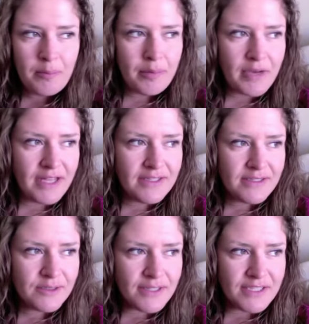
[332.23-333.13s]
But
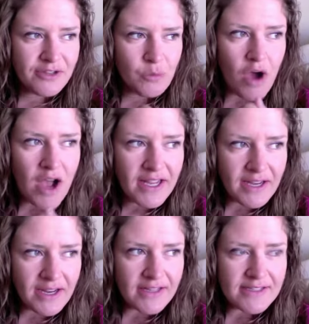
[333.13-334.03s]
so I started
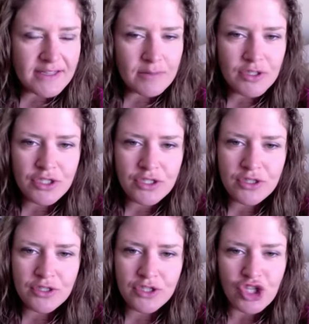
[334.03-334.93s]
walking and some
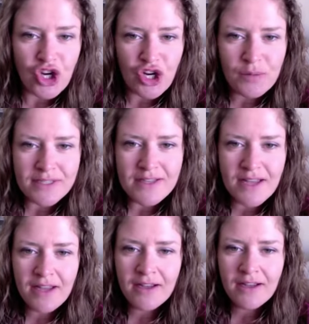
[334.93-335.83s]
jerk was
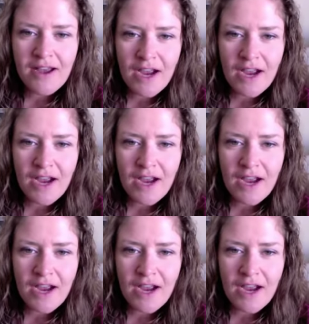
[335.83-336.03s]
like,